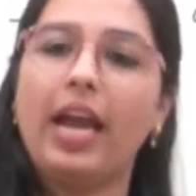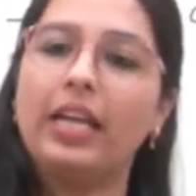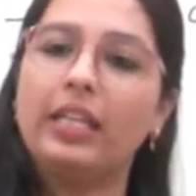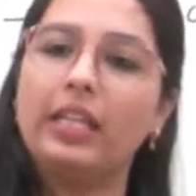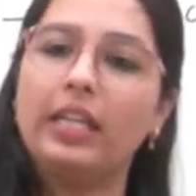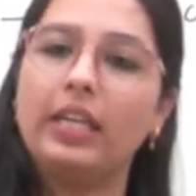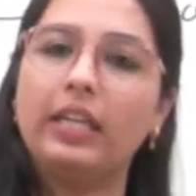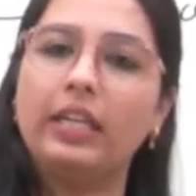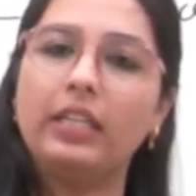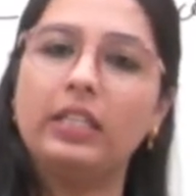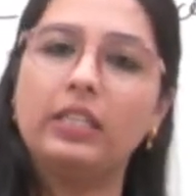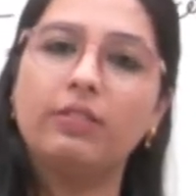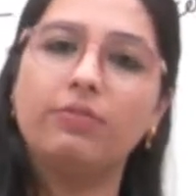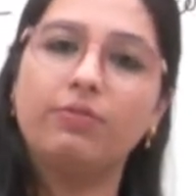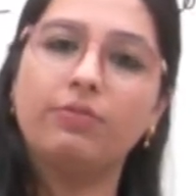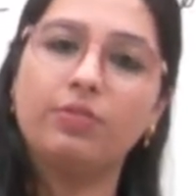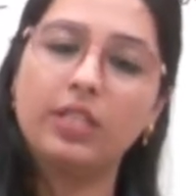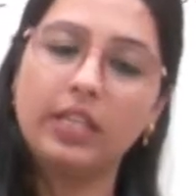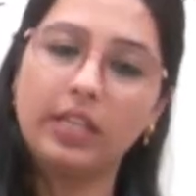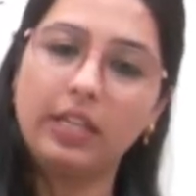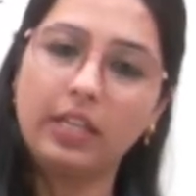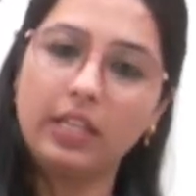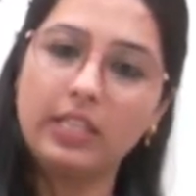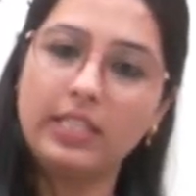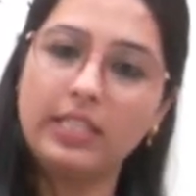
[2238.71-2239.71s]
Either it is
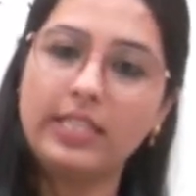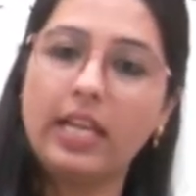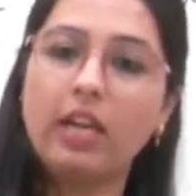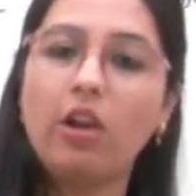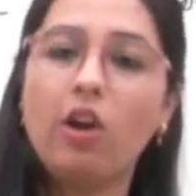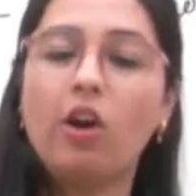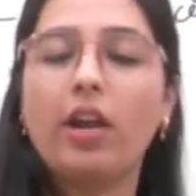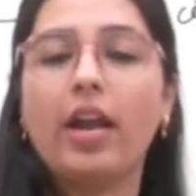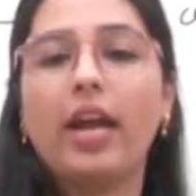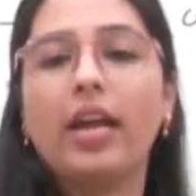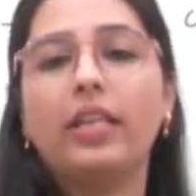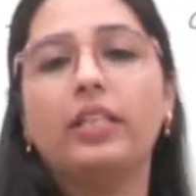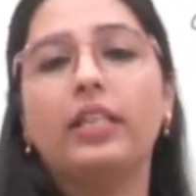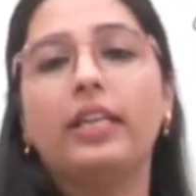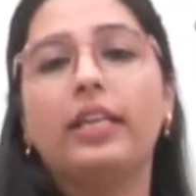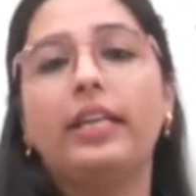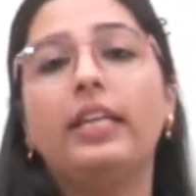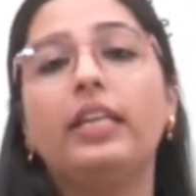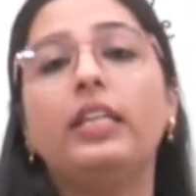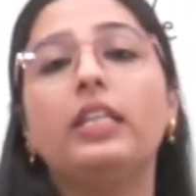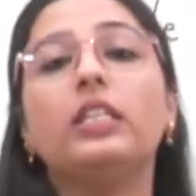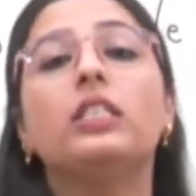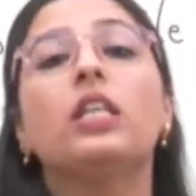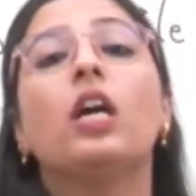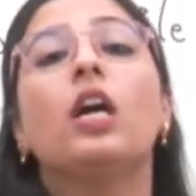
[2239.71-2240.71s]
single cell or either
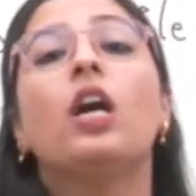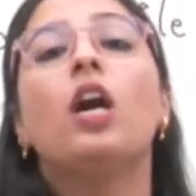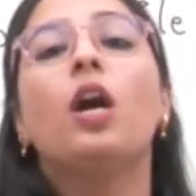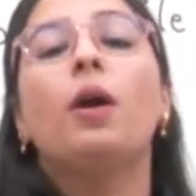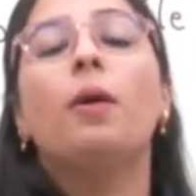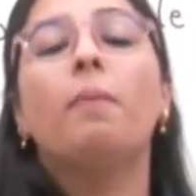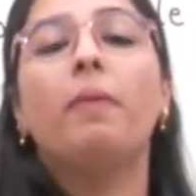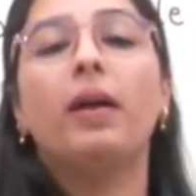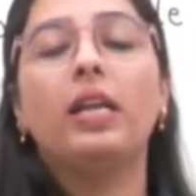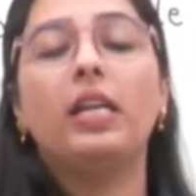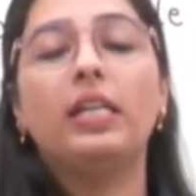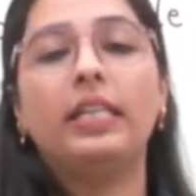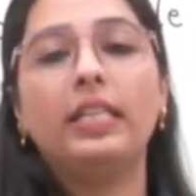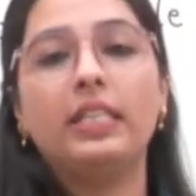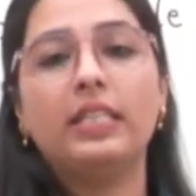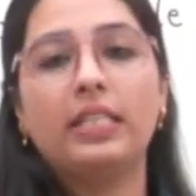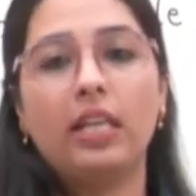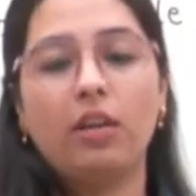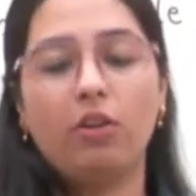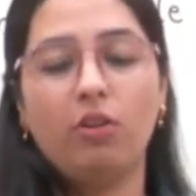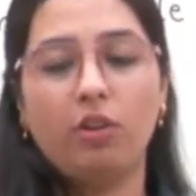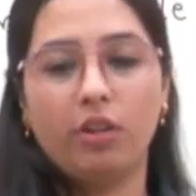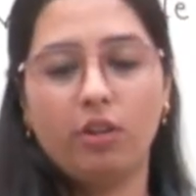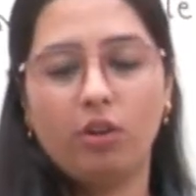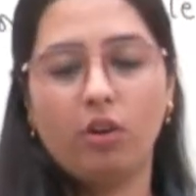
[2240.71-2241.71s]
it is
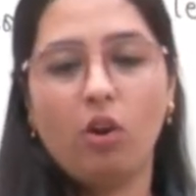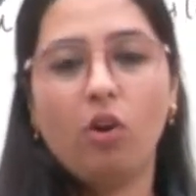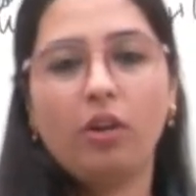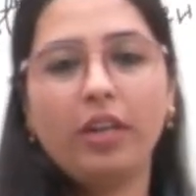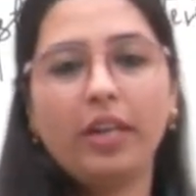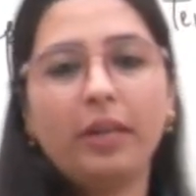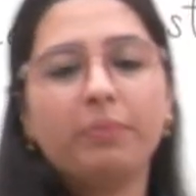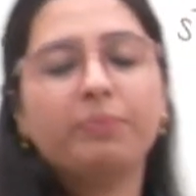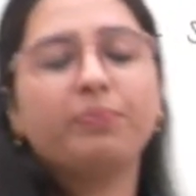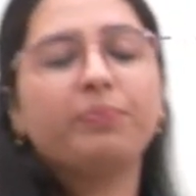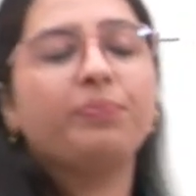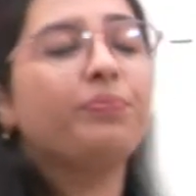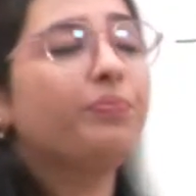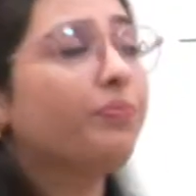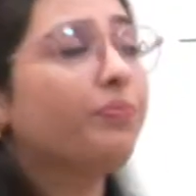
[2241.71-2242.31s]
multicellular. Okay,